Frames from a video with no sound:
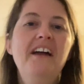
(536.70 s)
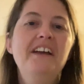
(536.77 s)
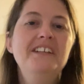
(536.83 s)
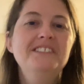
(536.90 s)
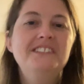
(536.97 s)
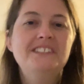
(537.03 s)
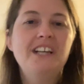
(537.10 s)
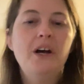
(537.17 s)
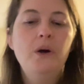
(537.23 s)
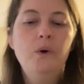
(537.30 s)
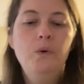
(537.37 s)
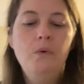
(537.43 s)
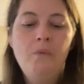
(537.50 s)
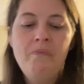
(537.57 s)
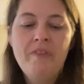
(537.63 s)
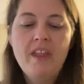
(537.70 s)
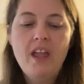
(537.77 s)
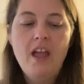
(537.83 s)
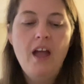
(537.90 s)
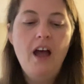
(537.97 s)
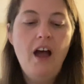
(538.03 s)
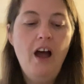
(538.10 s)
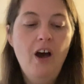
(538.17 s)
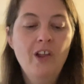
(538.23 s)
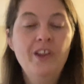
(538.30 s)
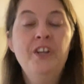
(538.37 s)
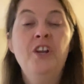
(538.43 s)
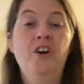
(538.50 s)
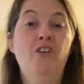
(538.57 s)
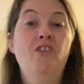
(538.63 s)
So all
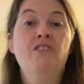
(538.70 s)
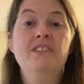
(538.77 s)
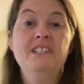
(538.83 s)
in all,